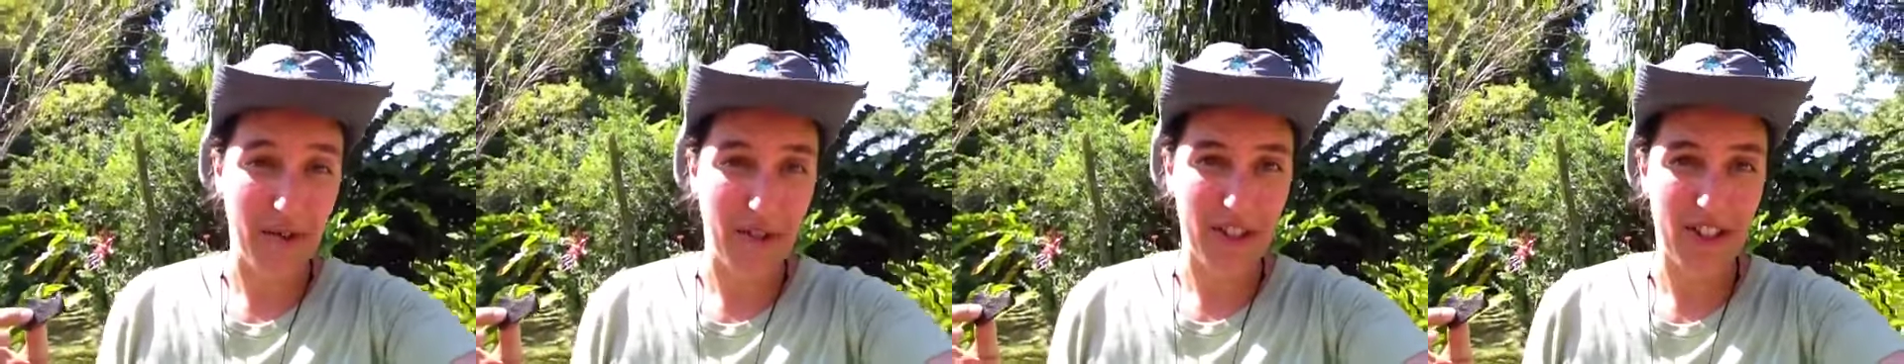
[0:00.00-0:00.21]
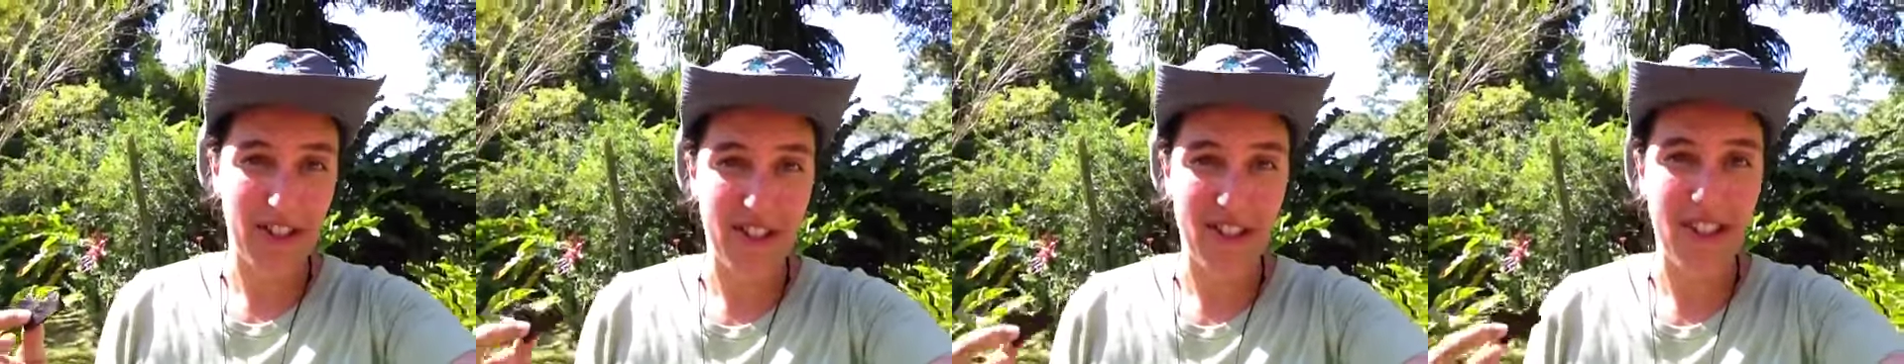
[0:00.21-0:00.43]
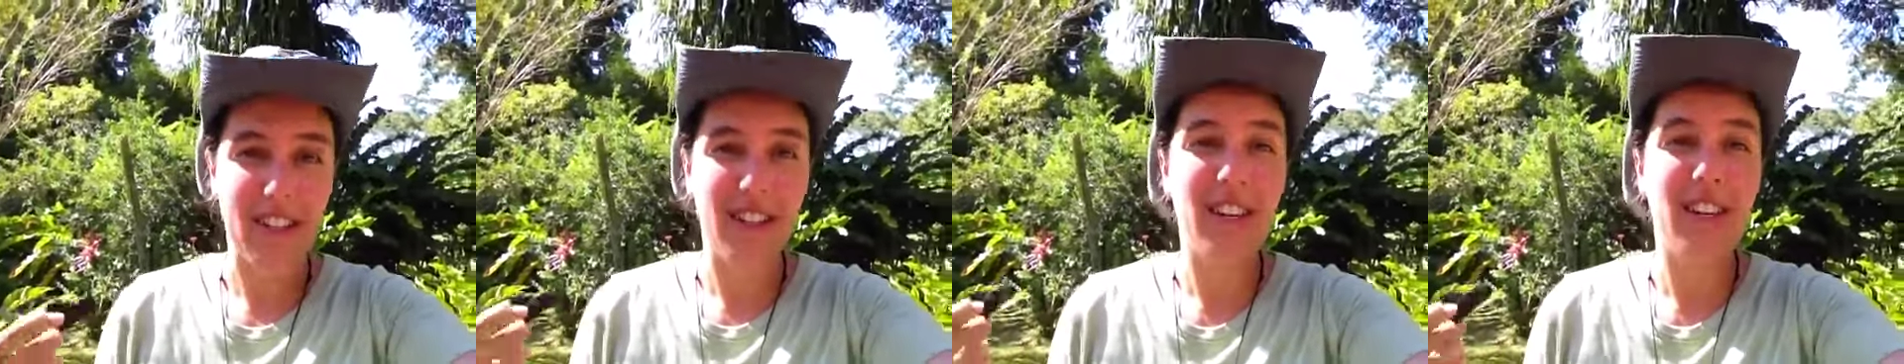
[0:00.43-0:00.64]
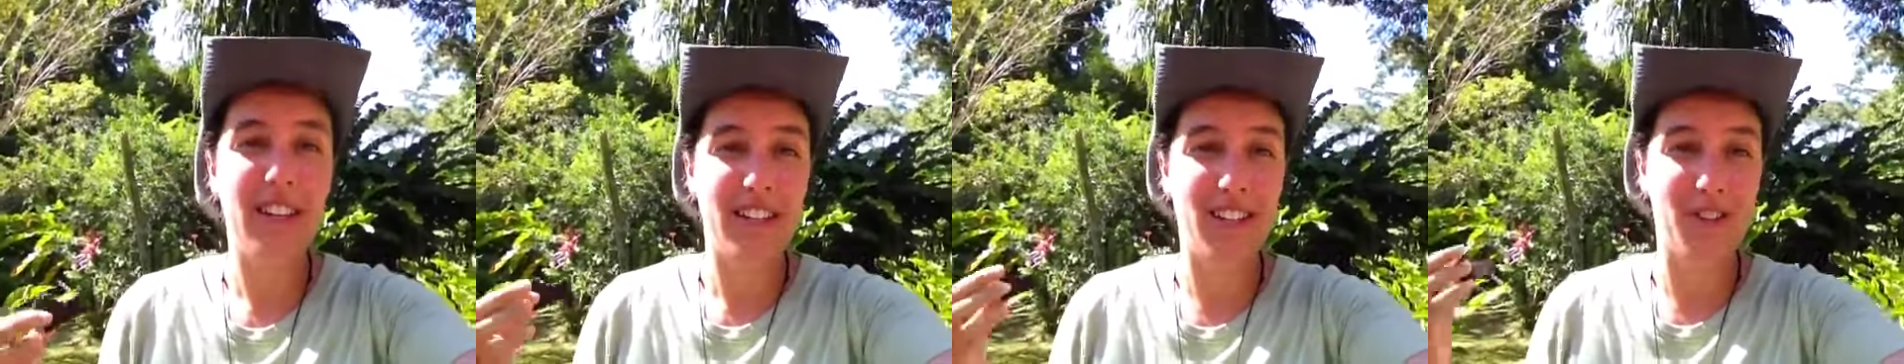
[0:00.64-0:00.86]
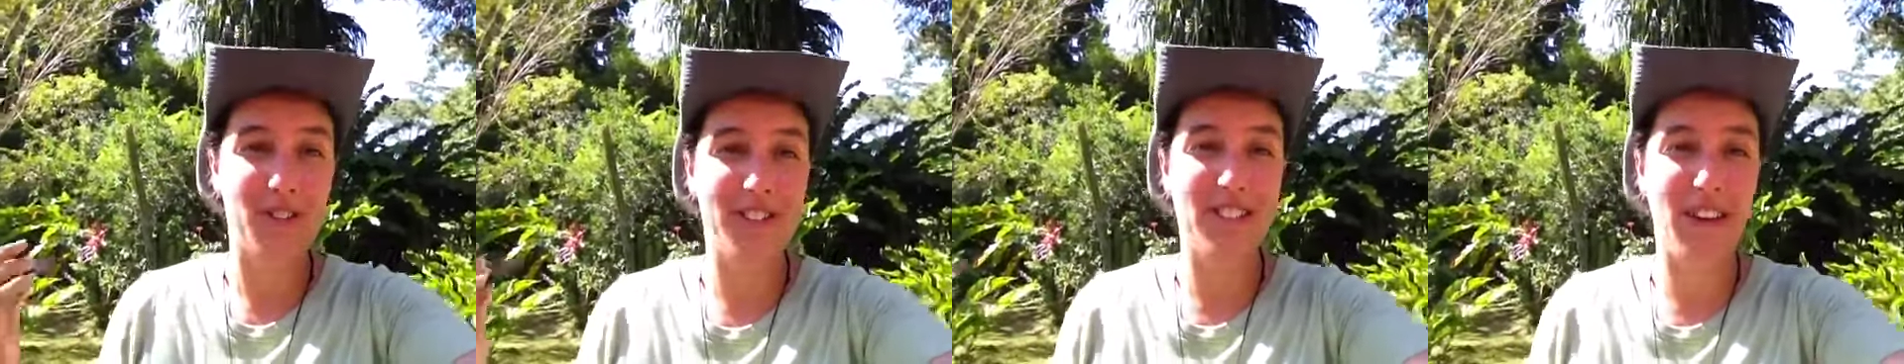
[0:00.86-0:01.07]
which is the
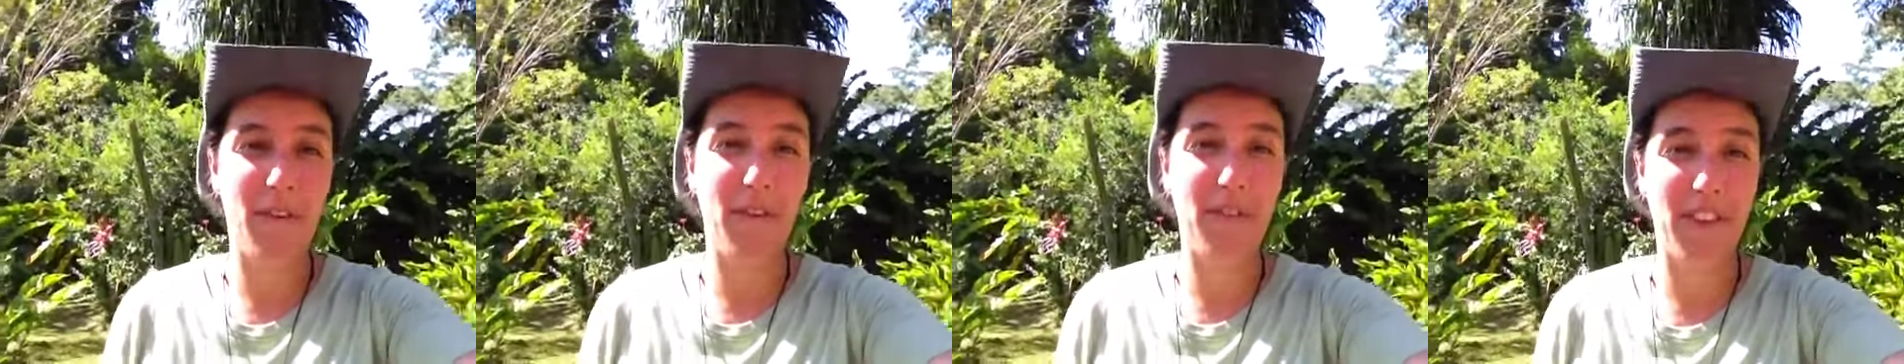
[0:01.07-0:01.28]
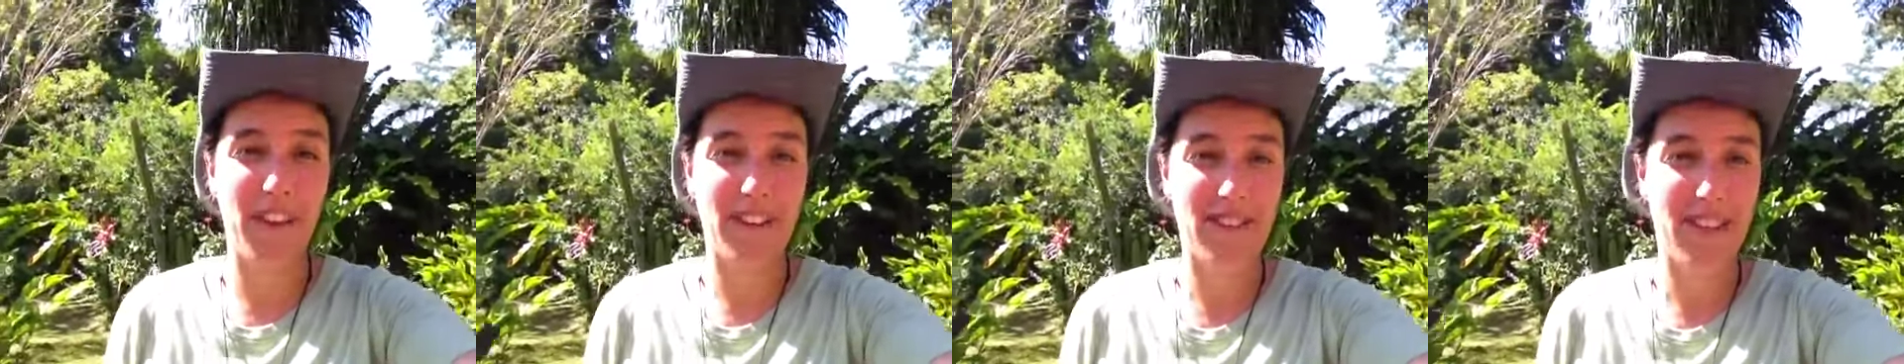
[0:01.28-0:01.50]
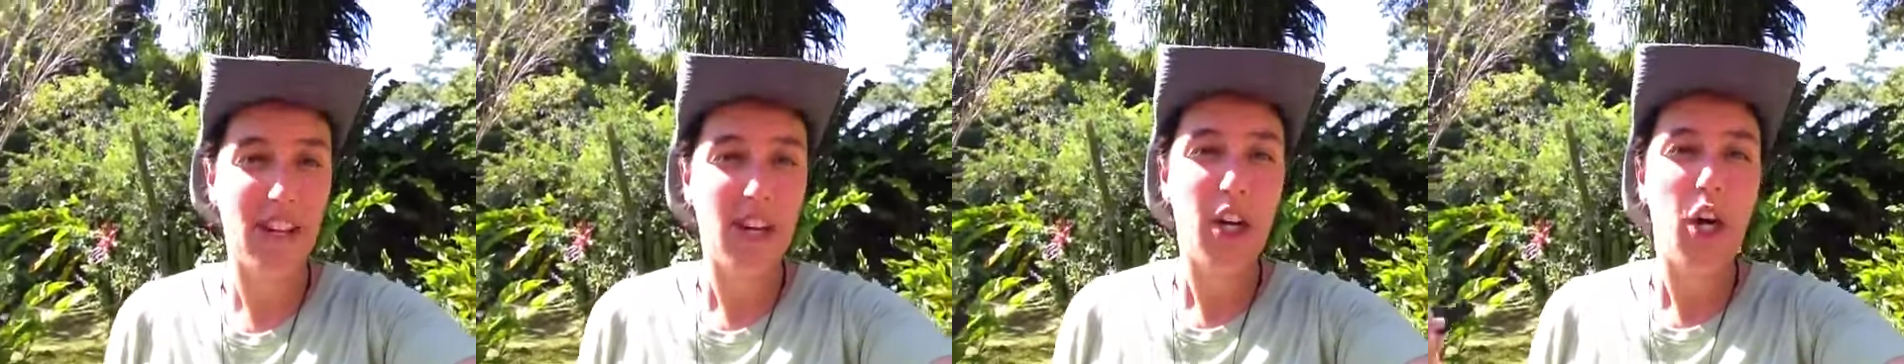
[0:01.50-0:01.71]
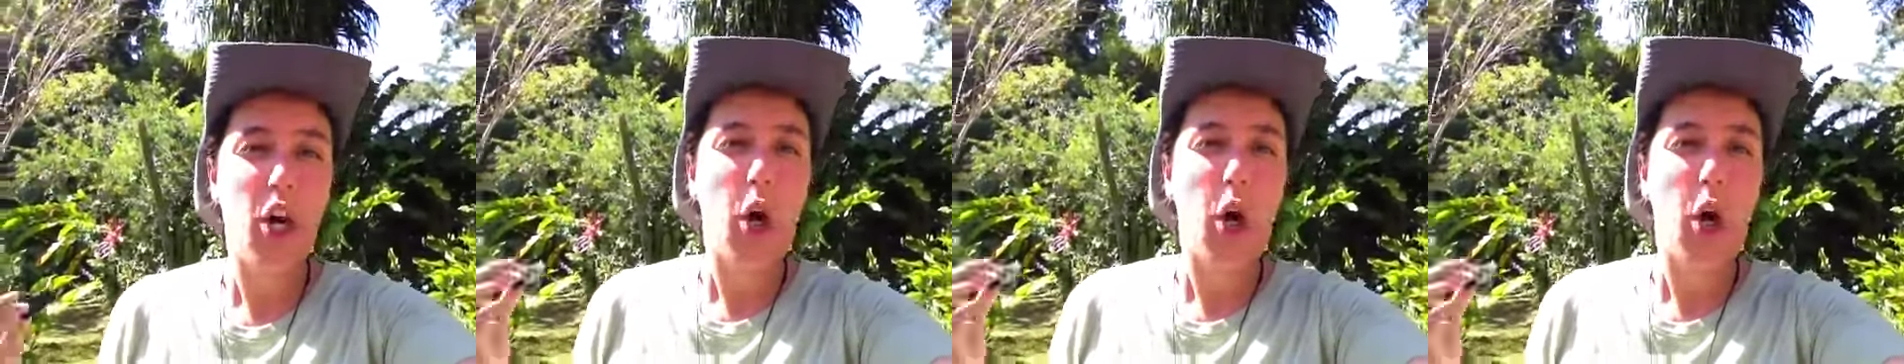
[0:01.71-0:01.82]
you know, stuff that's